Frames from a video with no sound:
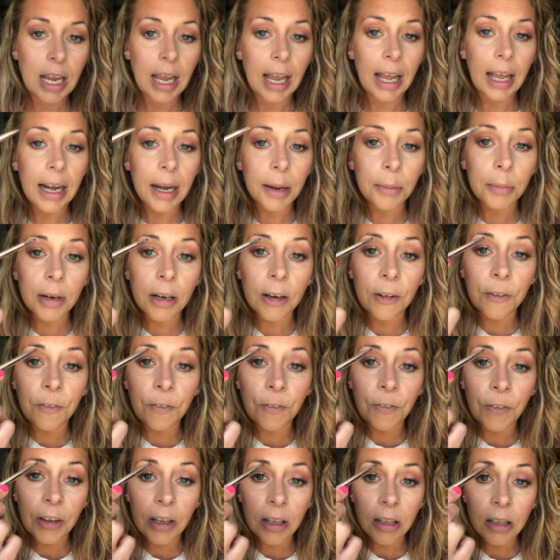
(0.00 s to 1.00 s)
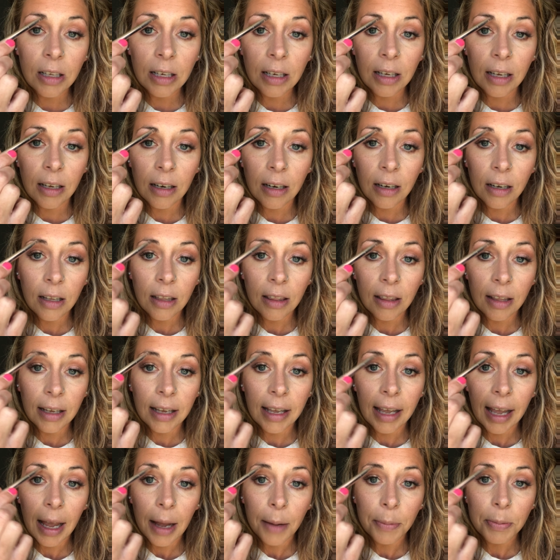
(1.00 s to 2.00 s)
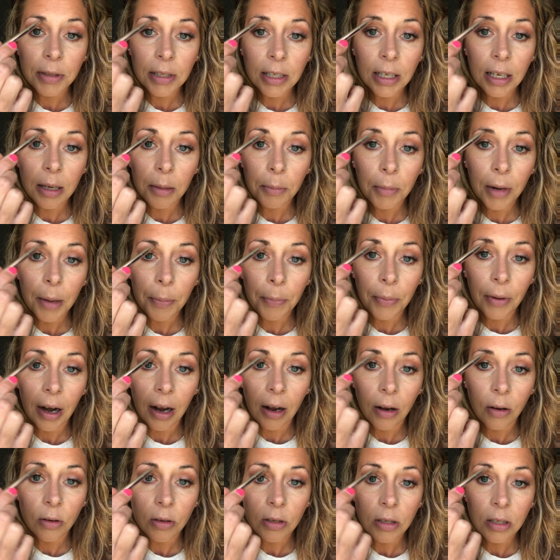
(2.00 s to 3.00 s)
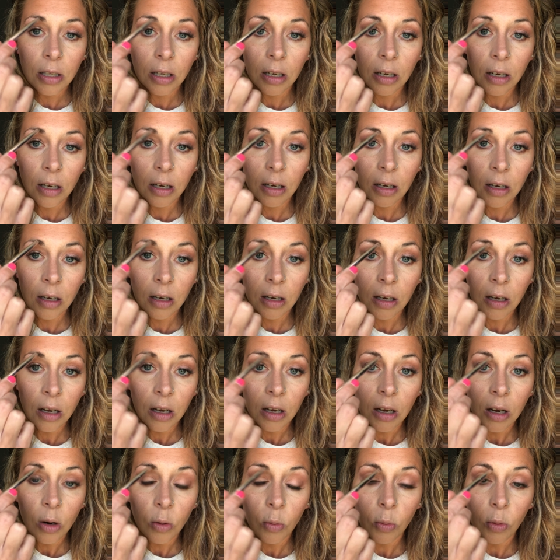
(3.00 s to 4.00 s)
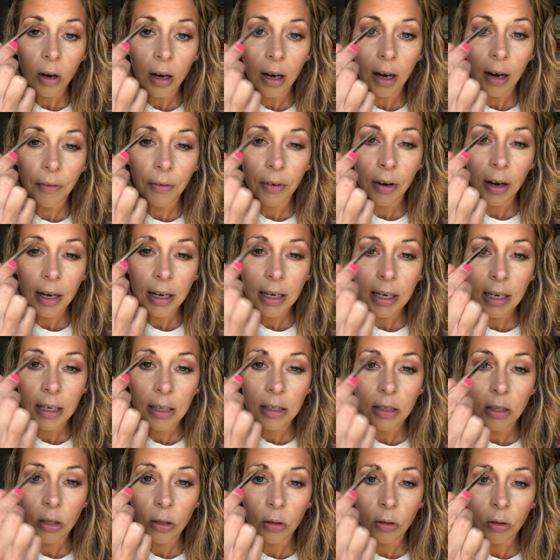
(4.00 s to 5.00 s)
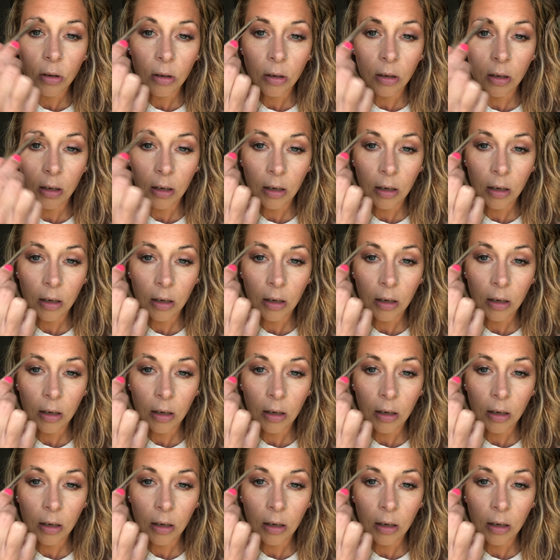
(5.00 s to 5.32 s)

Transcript: and I'm gonna fill in the gaps in my brows wherever I need to,